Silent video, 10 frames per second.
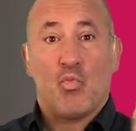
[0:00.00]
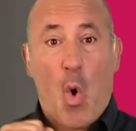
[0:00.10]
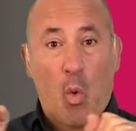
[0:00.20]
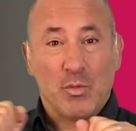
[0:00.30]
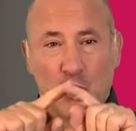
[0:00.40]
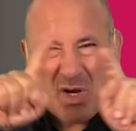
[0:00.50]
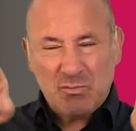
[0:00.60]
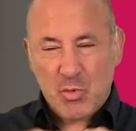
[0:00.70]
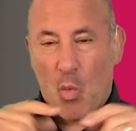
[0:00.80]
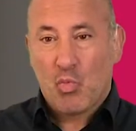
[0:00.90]
like a
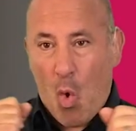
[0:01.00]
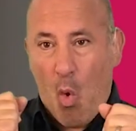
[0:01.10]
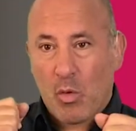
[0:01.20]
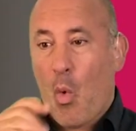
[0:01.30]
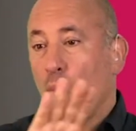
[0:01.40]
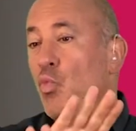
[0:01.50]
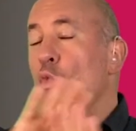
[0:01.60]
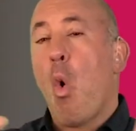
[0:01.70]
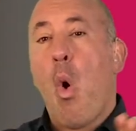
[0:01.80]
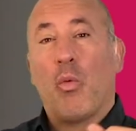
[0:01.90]
window or
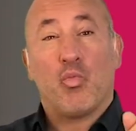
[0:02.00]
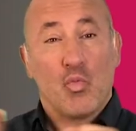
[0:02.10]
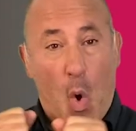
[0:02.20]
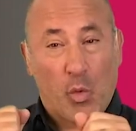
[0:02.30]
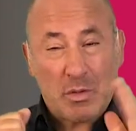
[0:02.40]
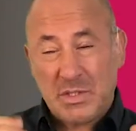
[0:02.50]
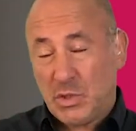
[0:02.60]
outside wall.